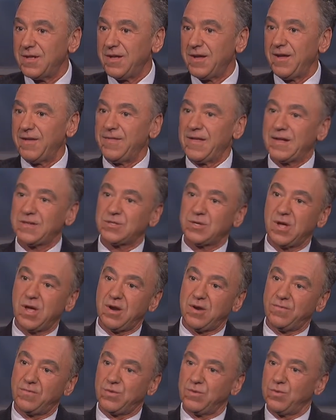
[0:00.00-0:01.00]
And that's
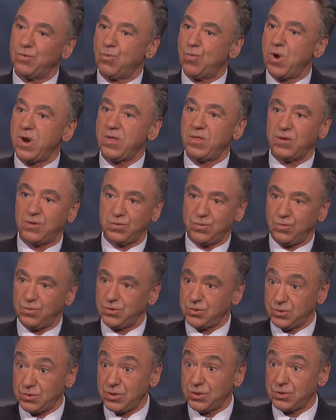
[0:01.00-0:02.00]
kind of one of the
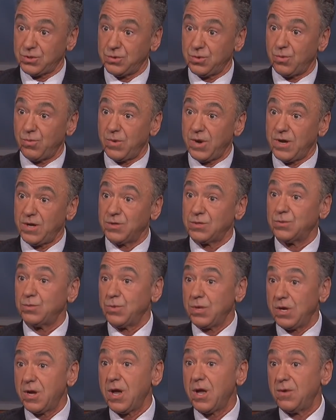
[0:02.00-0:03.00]
traditional ways that
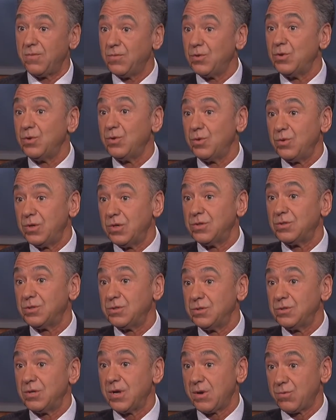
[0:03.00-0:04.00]
we kind of do these
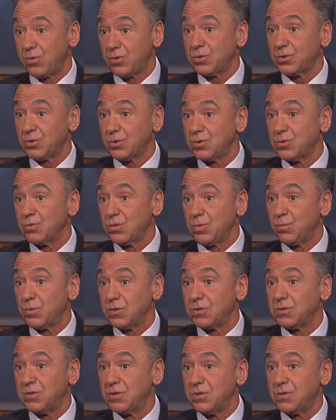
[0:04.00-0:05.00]
general surgery
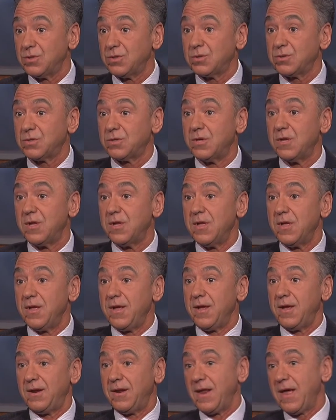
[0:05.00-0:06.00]
procedures.
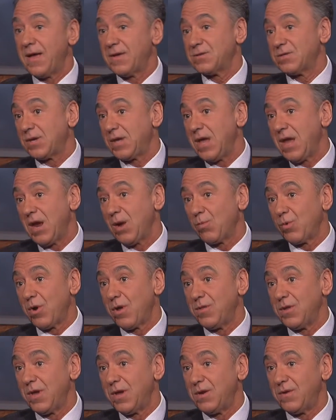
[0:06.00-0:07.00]
And it has a camera
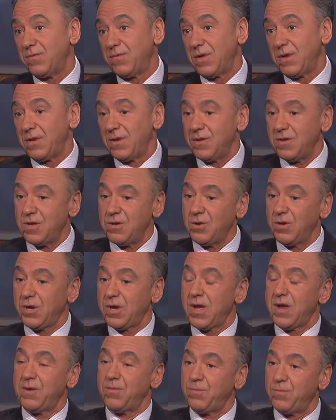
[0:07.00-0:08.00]
on the end of it, and then you
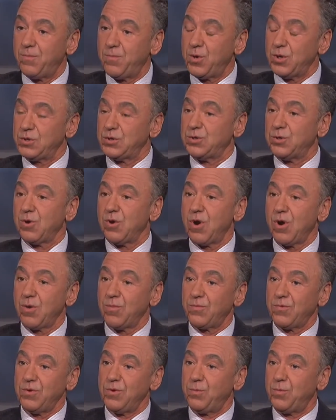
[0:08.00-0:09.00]
kind of put your
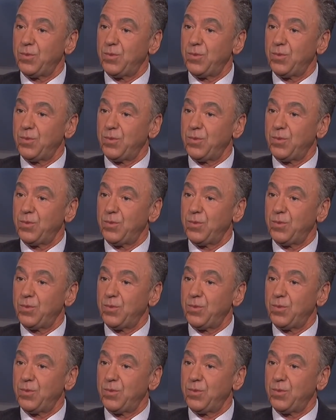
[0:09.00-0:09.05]
arm, you